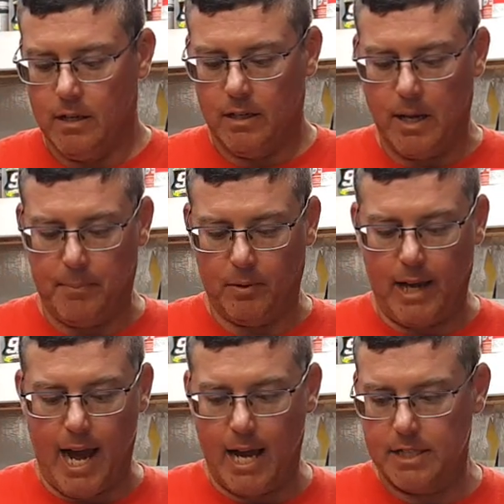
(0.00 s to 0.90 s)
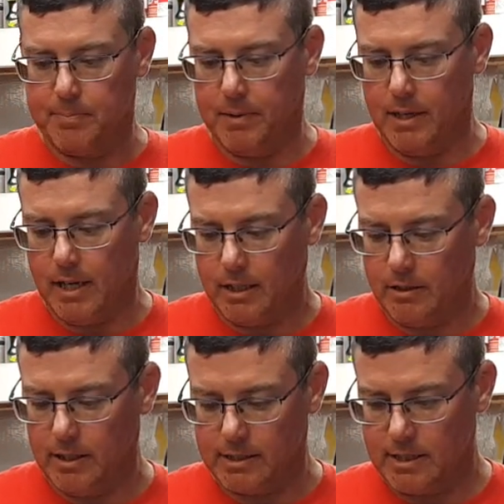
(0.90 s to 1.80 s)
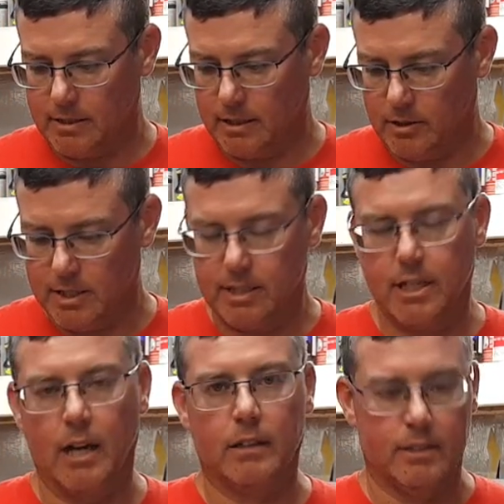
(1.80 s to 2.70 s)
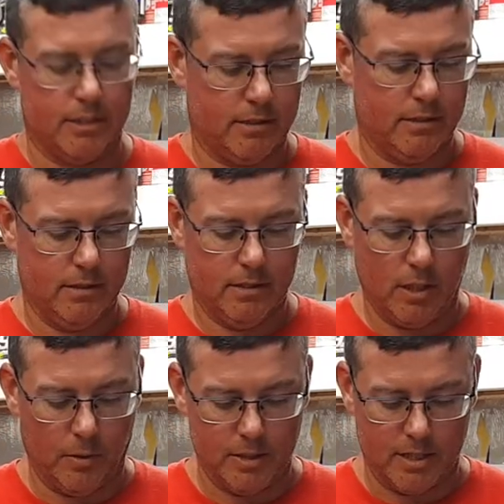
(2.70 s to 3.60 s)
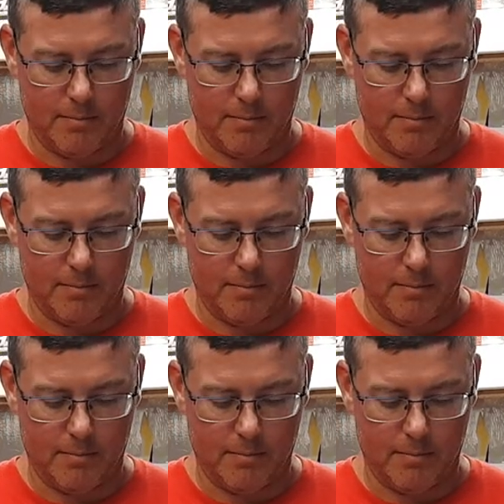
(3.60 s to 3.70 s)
couple guys, but Chris Douglas told us